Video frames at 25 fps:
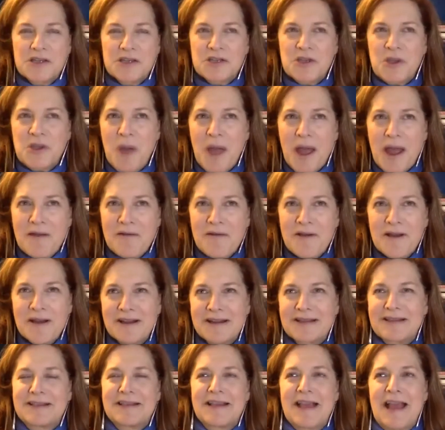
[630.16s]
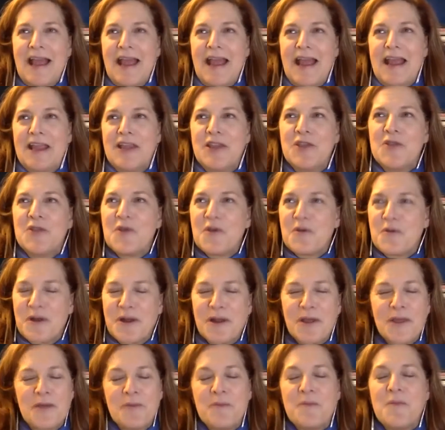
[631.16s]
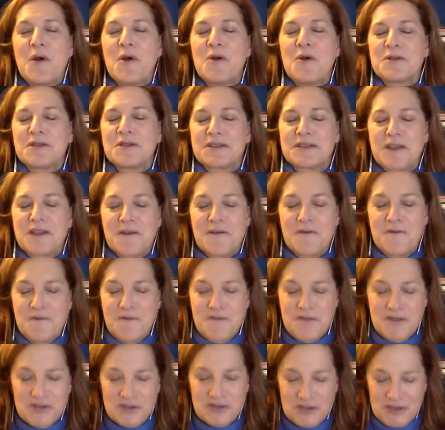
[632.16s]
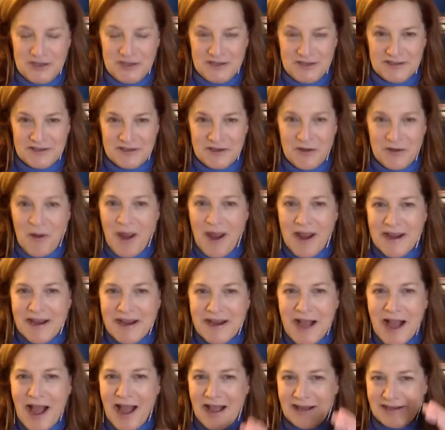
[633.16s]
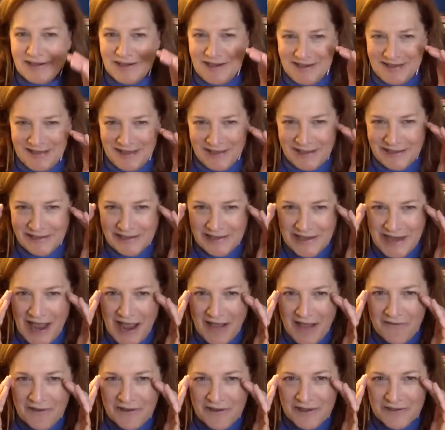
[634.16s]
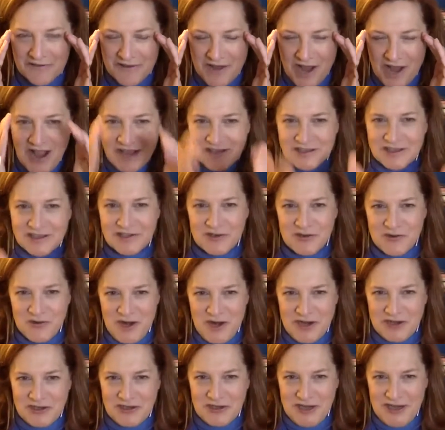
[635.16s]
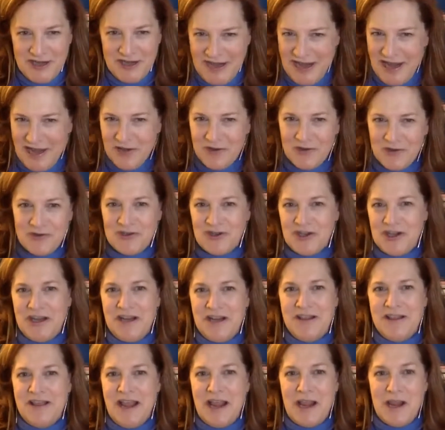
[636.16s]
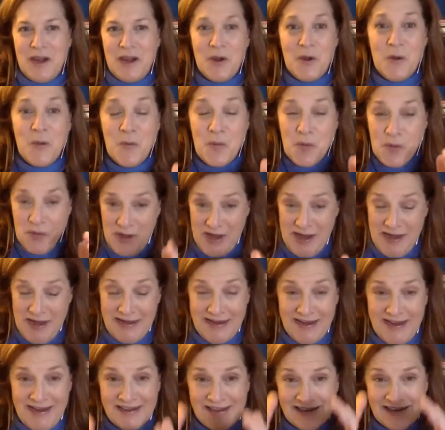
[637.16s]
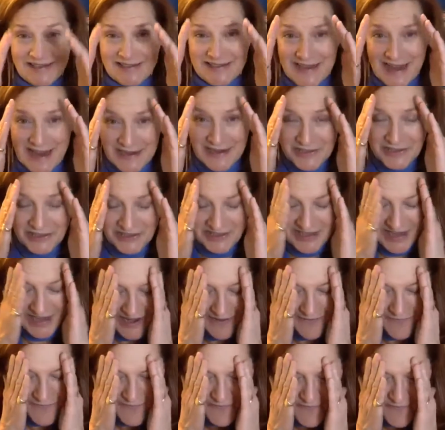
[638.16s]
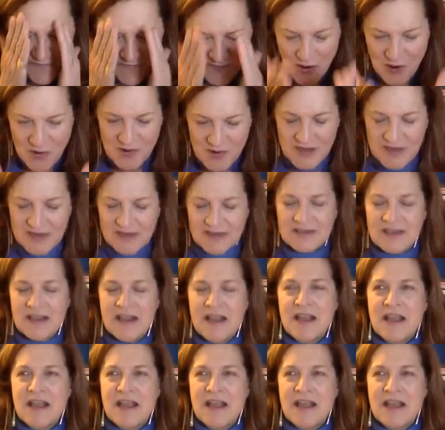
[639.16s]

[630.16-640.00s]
I want to say you were one of the most efficient. So I got like the level of concentration and energy that you bring, and attention and focus.